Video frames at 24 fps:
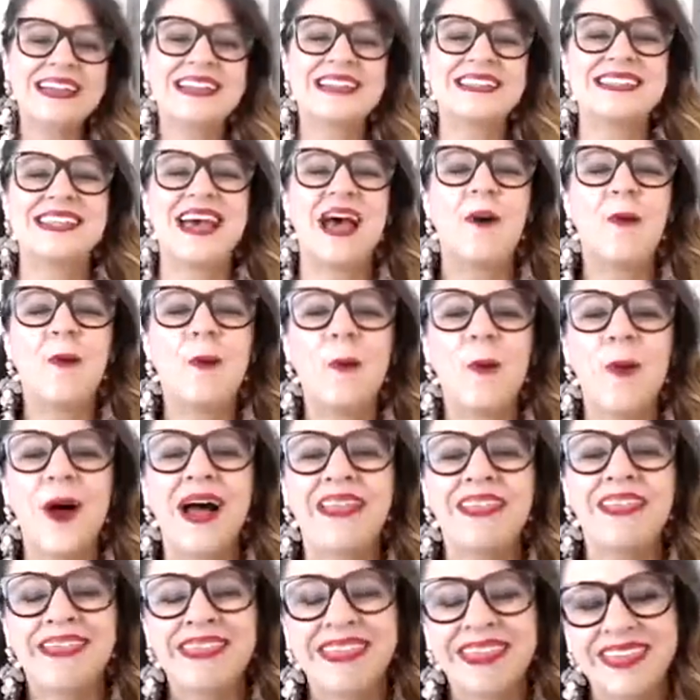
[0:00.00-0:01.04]
It's that
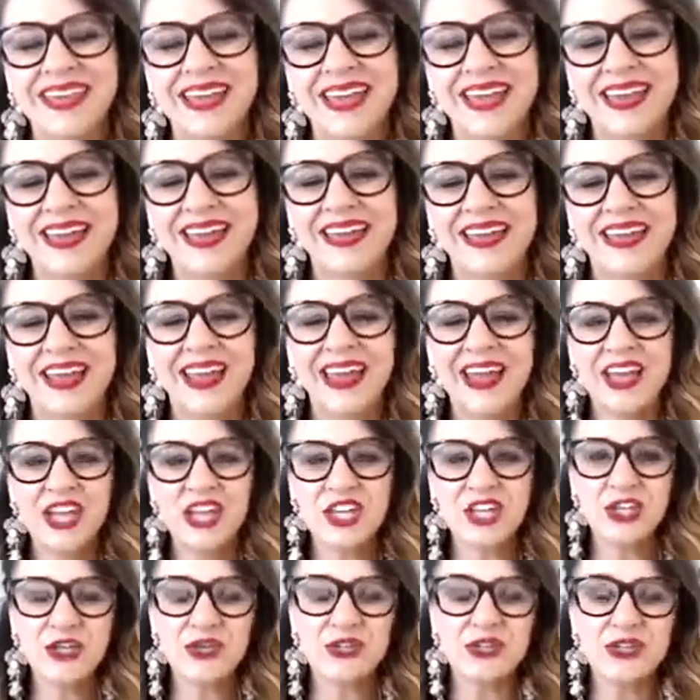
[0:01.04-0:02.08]
one thing
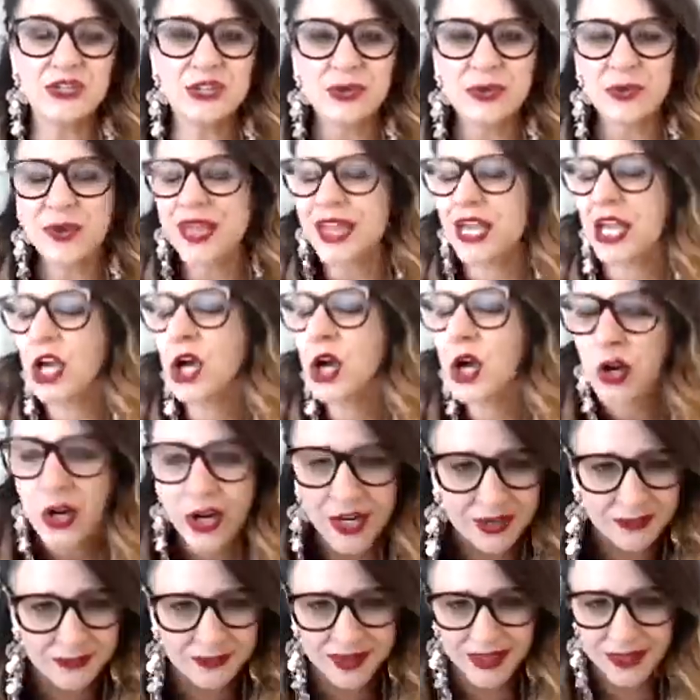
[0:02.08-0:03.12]
you do
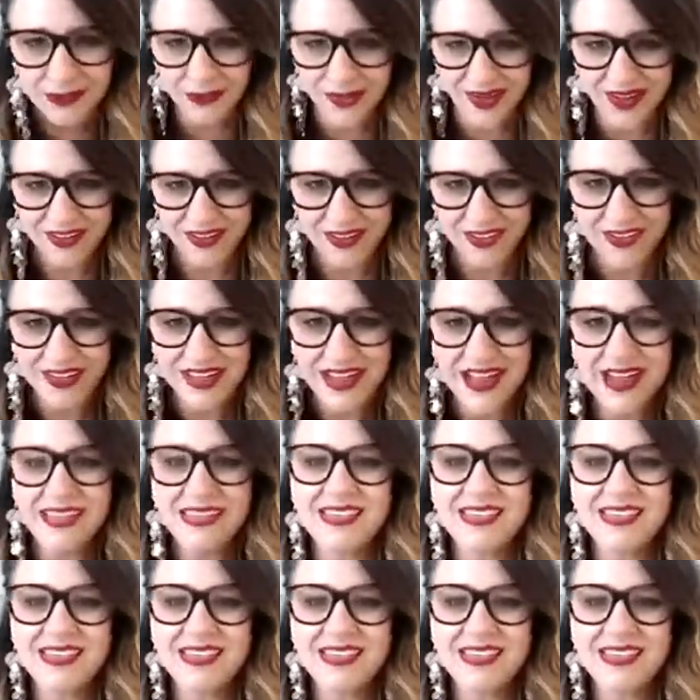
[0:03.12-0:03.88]
incredibly well,